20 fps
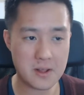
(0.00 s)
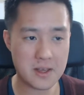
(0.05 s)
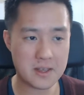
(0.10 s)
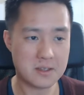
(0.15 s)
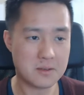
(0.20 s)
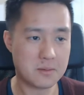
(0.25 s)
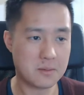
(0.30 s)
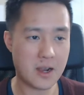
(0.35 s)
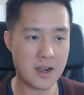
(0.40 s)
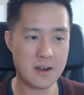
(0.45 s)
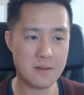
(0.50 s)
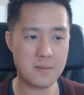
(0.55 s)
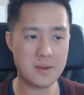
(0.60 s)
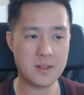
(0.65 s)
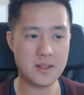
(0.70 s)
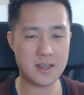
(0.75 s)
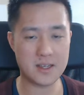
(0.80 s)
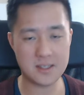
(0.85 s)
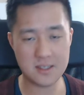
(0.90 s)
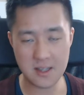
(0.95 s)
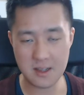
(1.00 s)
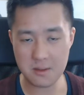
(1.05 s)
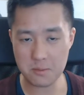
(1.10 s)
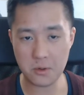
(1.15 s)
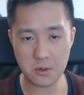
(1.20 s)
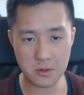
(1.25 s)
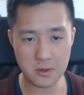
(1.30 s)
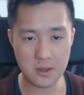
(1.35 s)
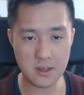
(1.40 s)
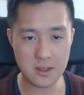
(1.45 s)
that's kind of been like a
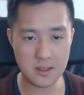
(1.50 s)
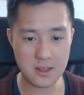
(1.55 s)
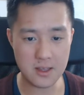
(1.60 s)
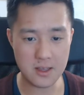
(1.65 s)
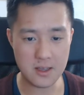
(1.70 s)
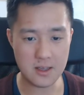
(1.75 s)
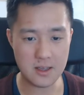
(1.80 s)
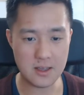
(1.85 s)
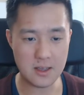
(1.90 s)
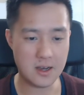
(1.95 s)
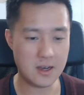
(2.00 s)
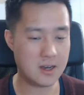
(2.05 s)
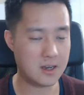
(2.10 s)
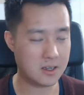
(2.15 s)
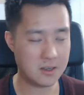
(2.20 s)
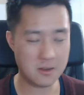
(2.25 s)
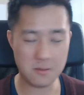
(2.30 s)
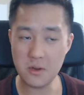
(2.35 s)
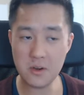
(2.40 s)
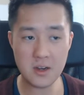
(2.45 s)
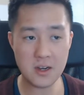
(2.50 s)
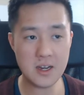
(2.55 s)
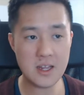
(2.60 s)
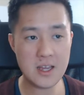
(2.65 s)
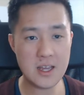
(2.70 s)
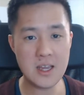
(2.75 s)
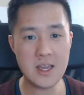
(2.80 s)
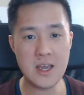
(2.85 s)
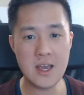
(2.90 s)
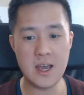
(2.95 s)
staple in the uh,
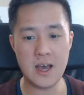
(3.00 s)
community,